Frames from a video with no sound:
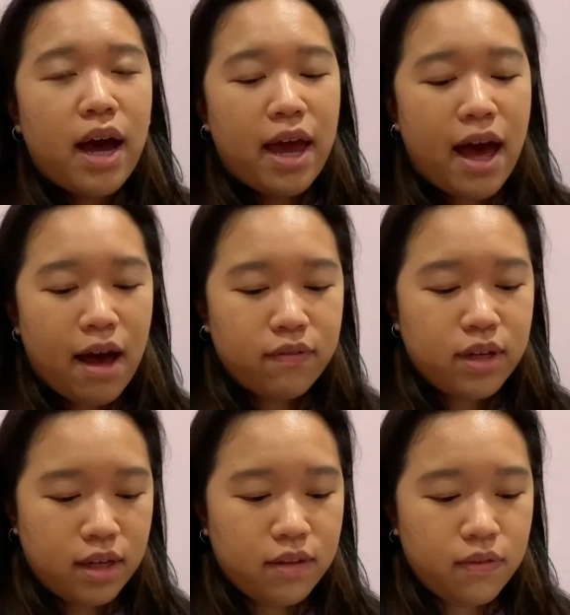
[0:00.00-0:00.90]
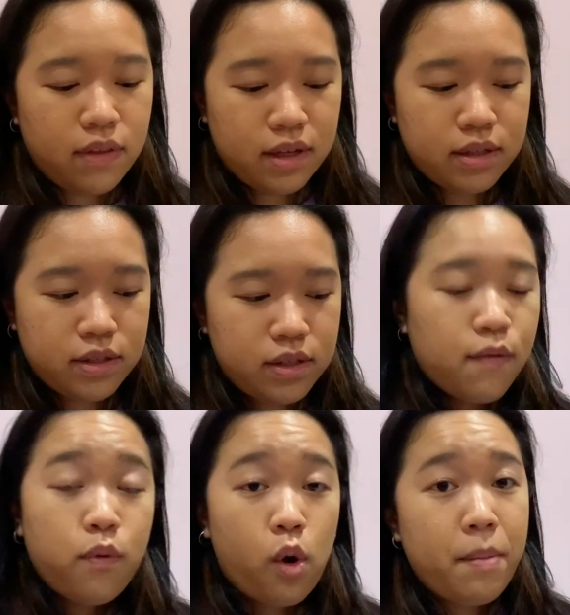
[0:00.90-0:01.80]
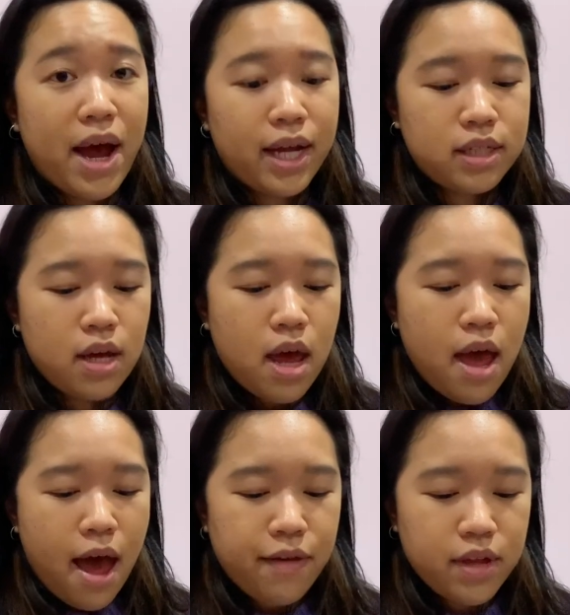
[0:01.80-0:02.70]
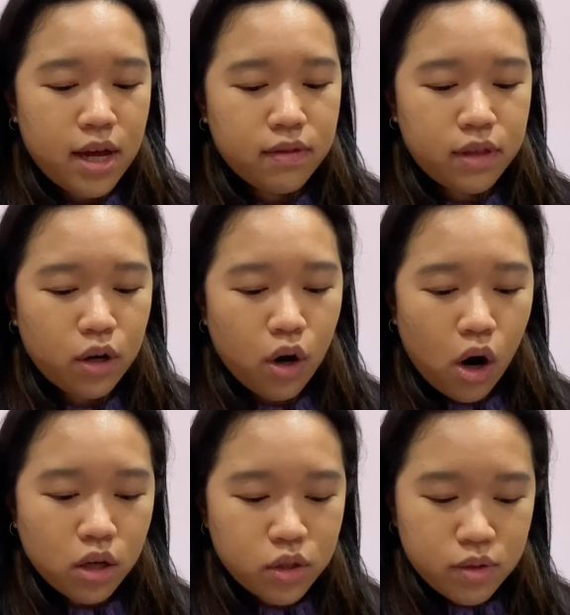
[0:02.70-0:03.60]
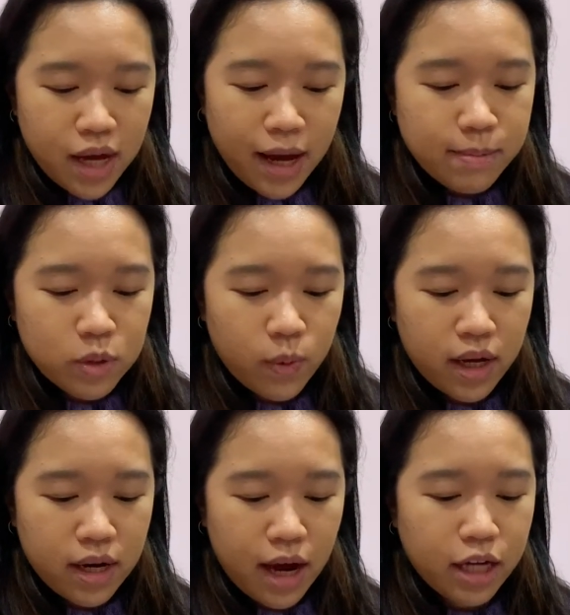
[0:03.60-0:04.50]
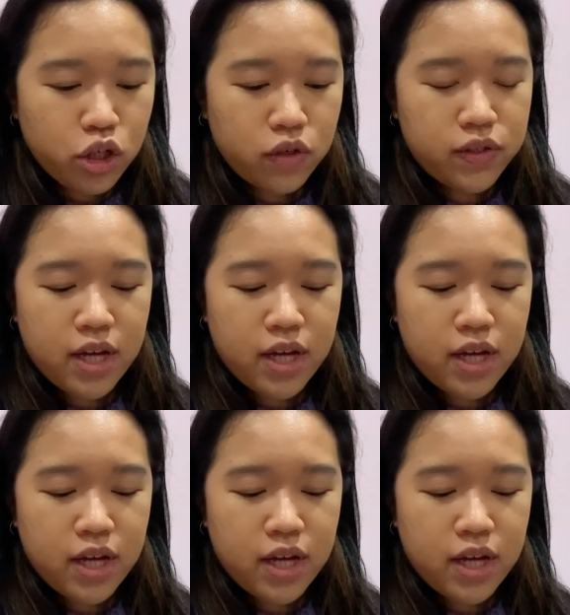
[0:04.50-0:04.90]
I have it in this format. And then there are also times when I just